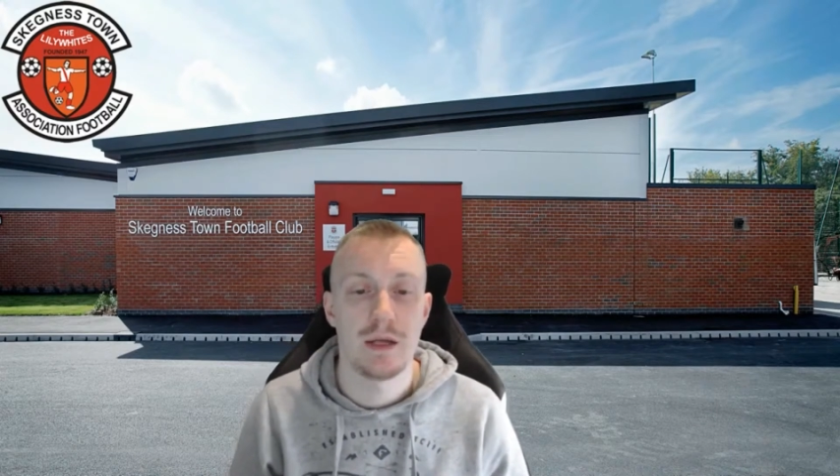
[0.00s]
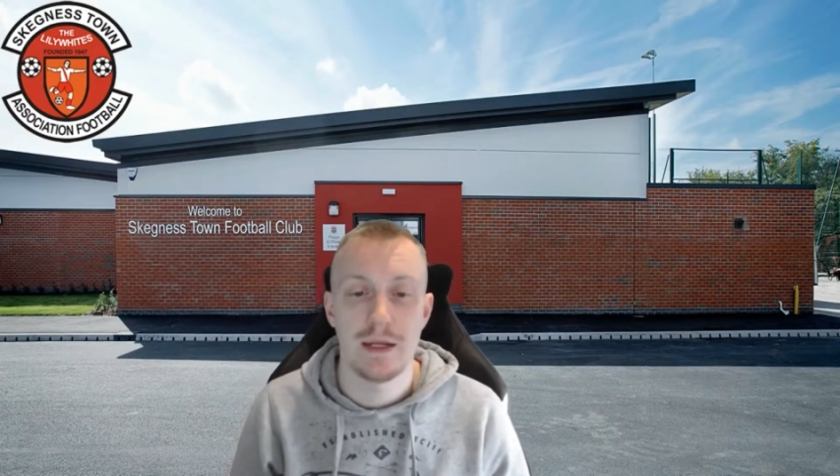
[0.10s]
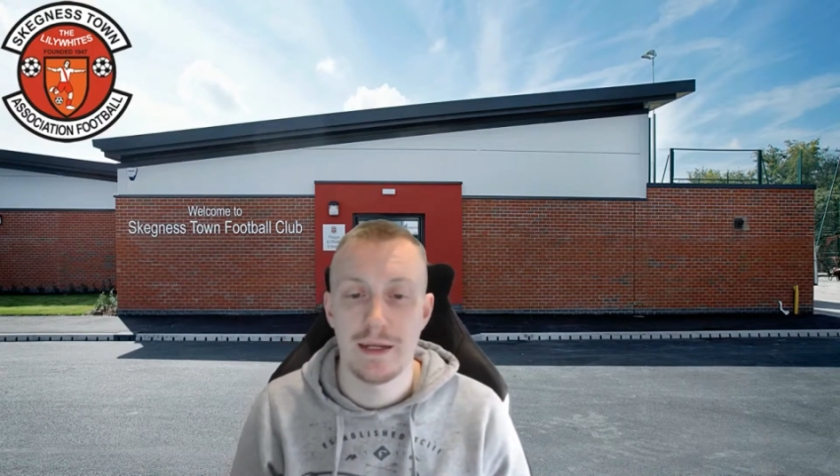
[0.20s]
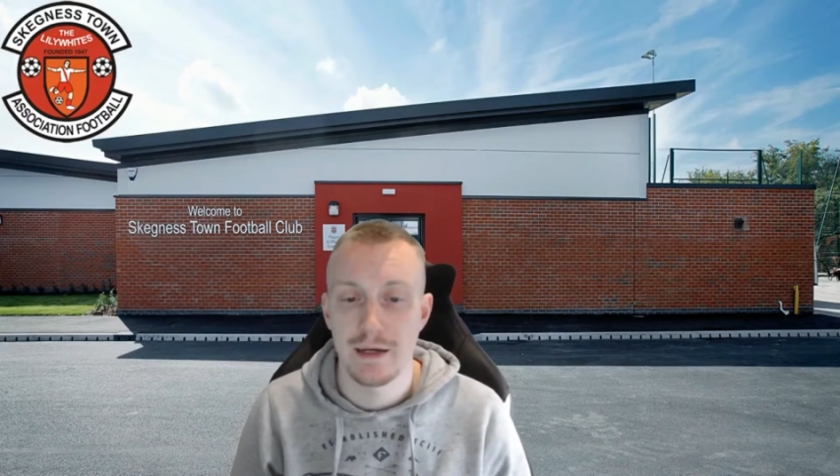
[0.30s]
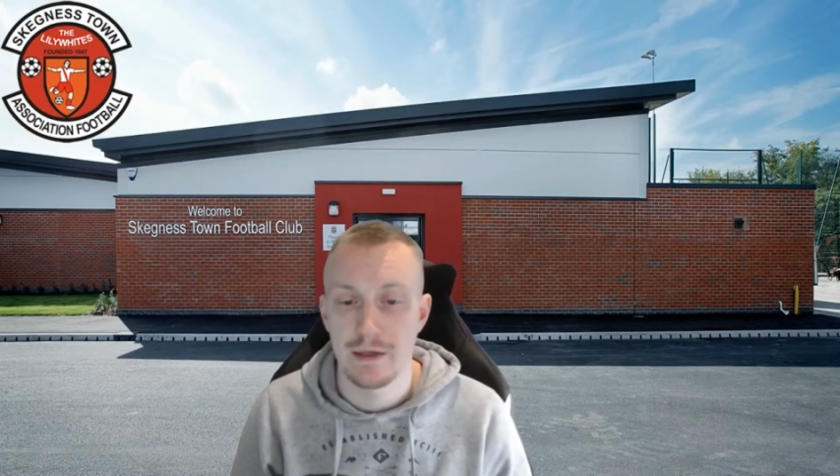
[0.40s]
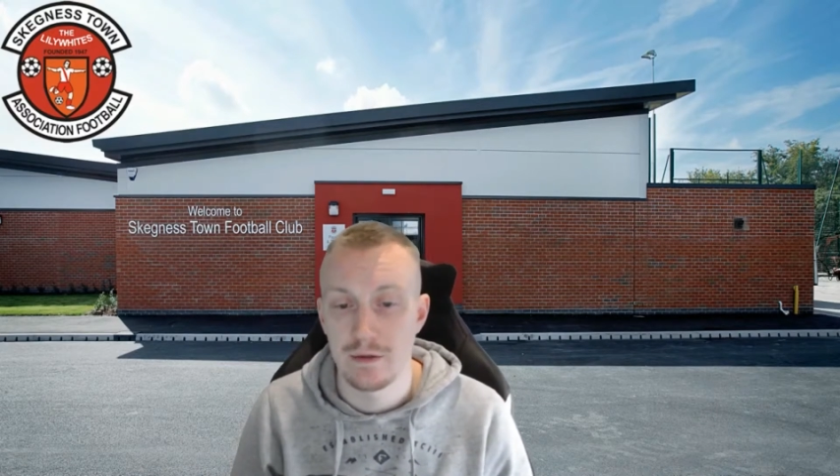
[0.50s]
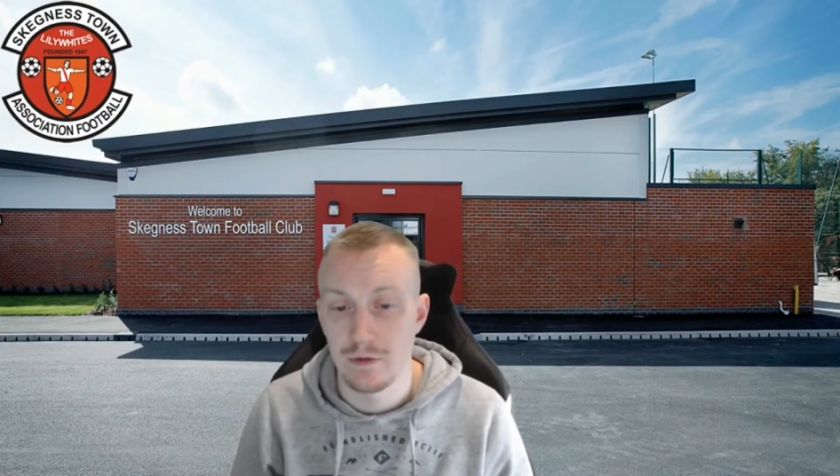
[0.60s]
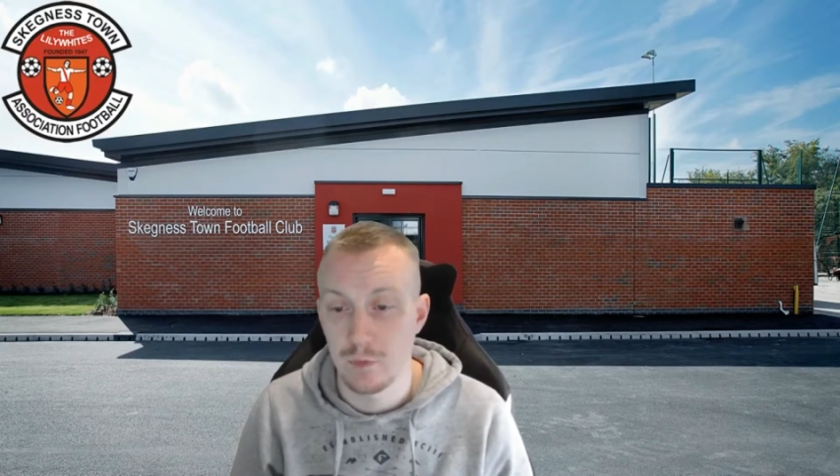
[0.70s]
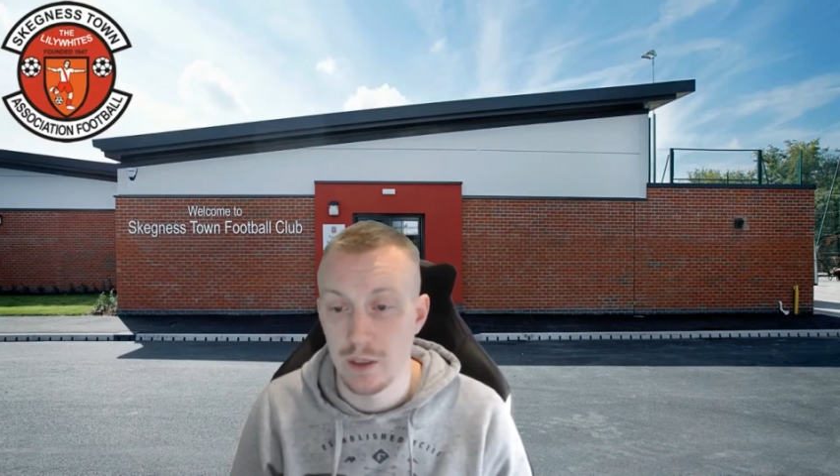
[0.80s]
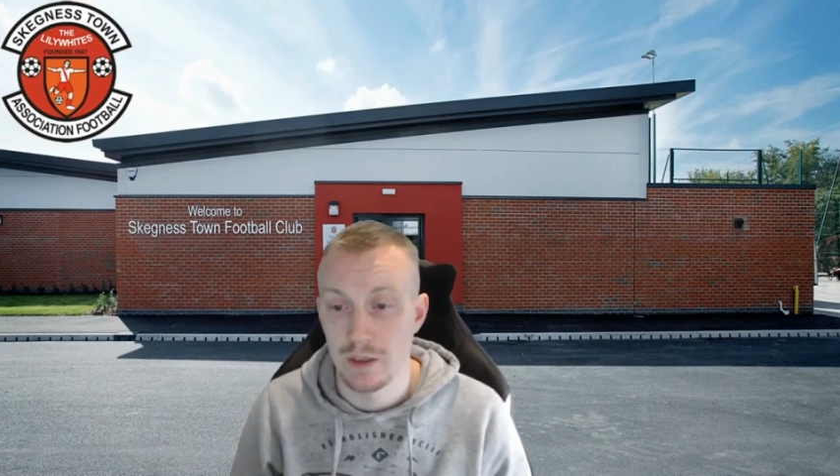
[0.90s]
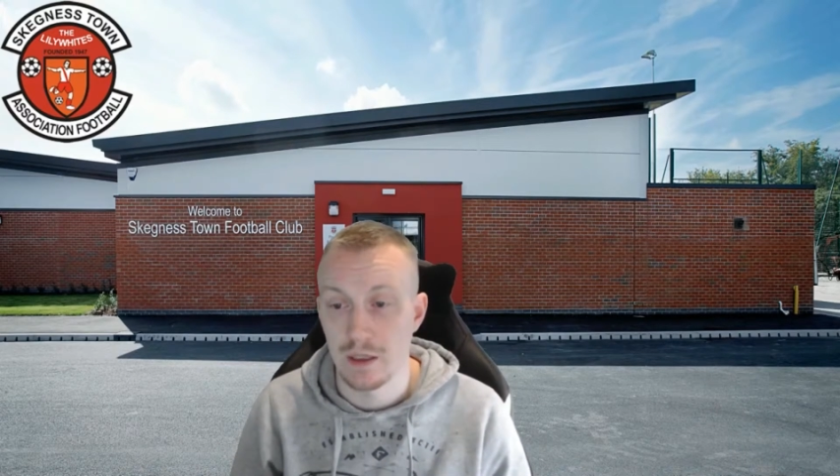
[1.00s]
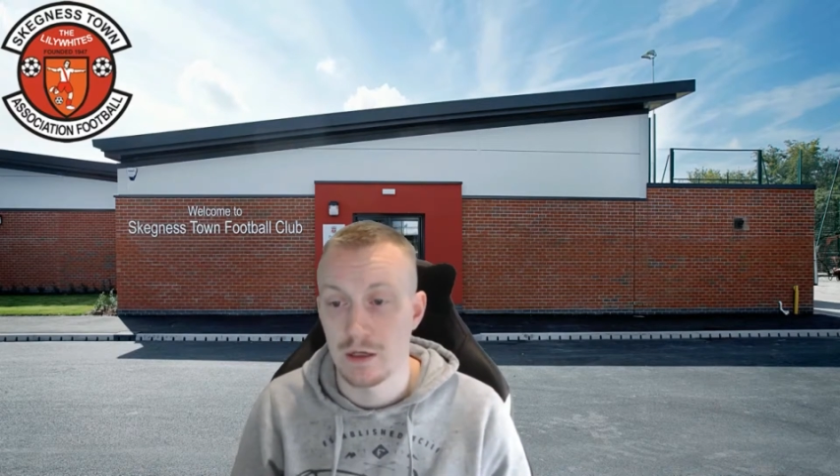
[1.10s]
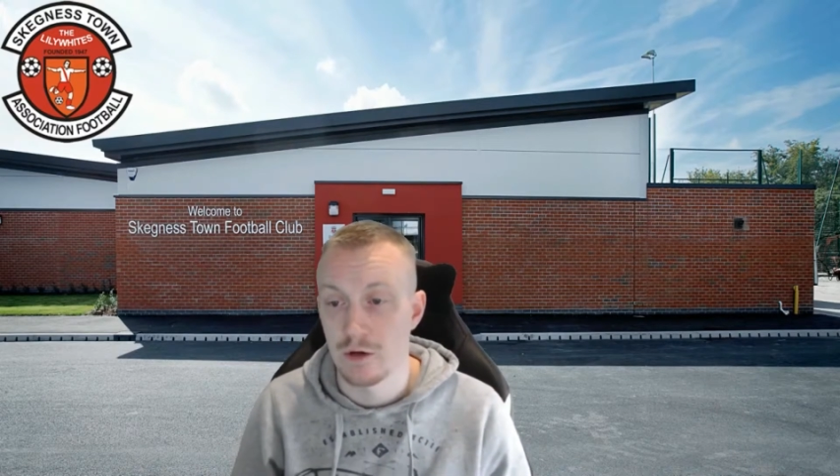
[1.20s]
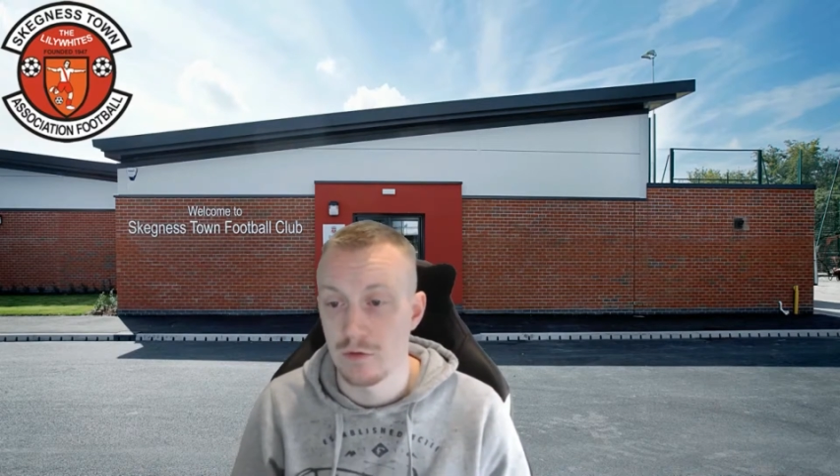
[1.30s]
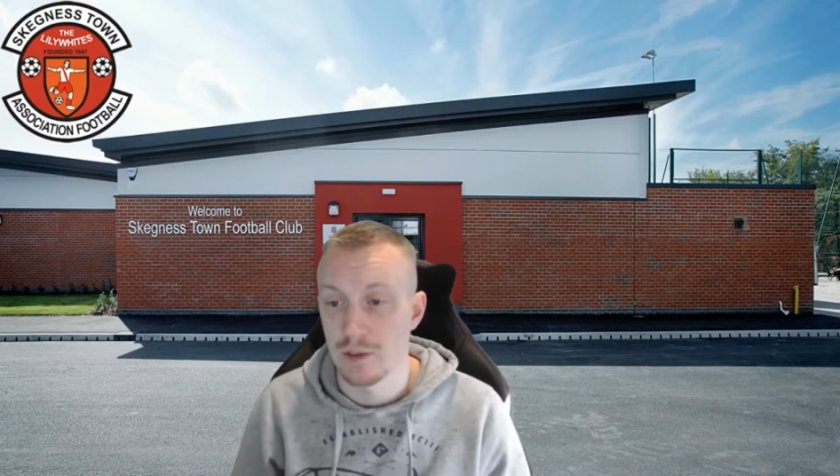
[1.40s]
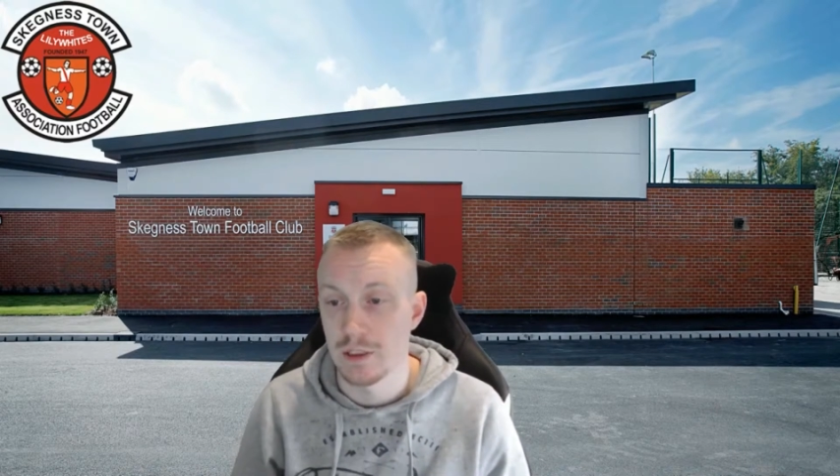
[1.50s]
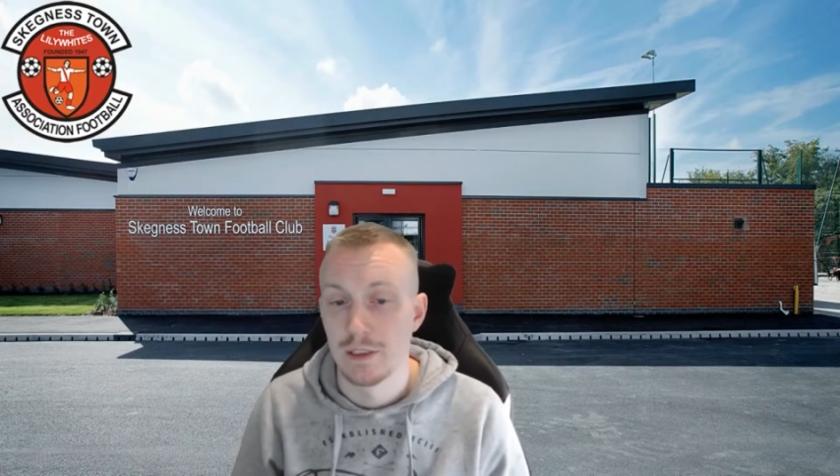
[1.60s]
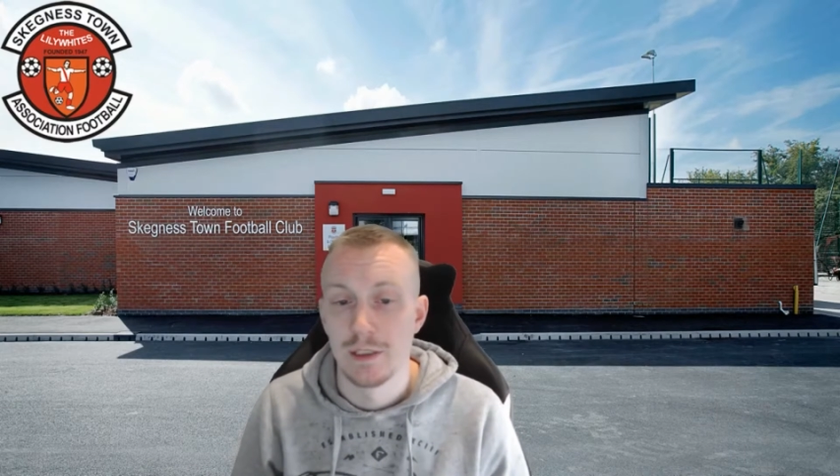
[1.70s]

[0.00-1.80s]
any higher than where they are currently.